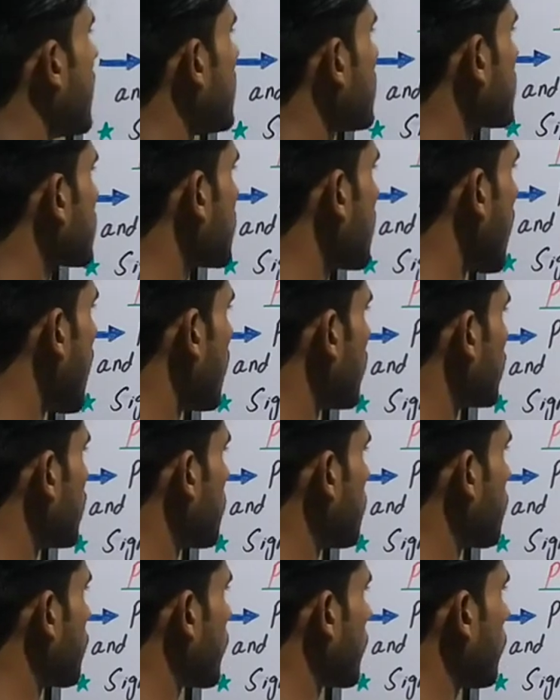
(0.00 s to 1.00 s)
is called
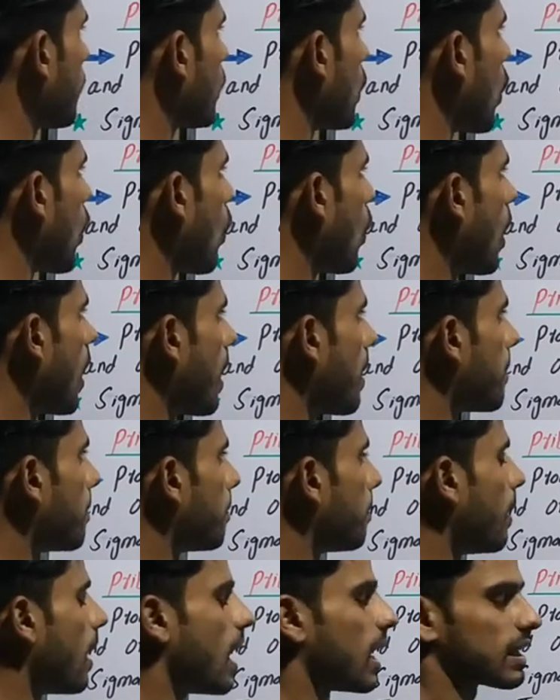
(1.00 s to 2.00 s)
the Pribnow
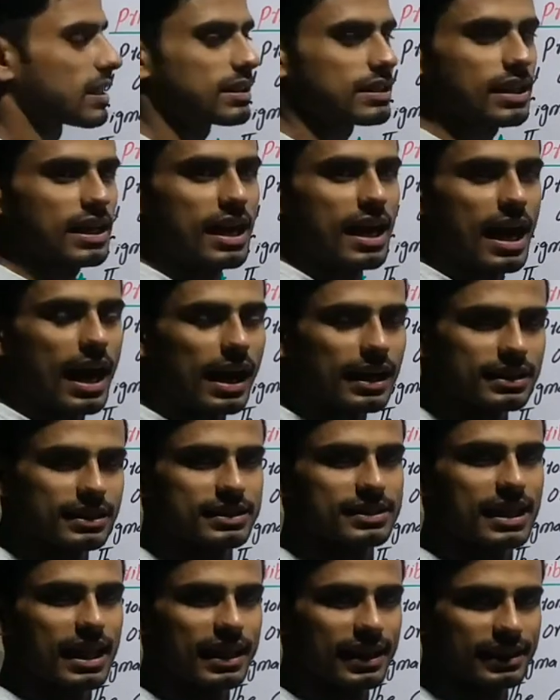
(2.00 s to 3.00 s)
box and the
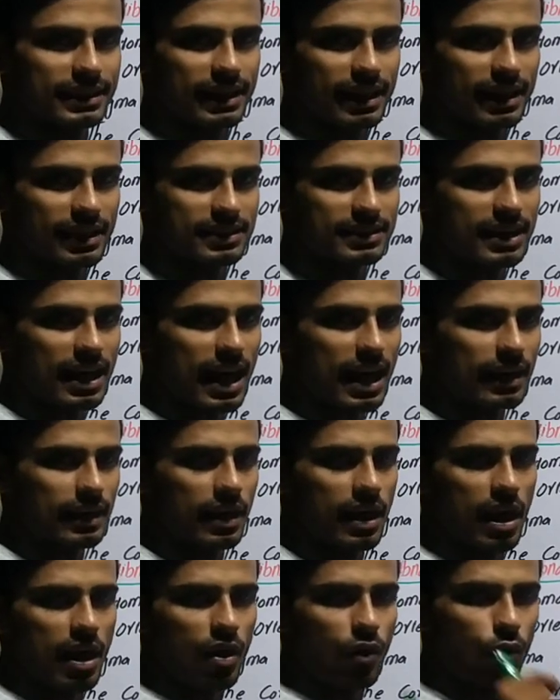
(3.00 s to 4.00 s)
second thing is that
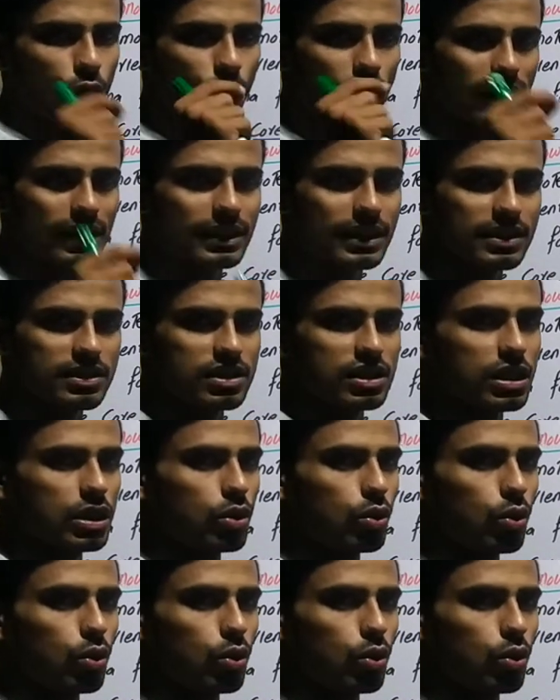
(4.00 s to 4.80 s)
what is the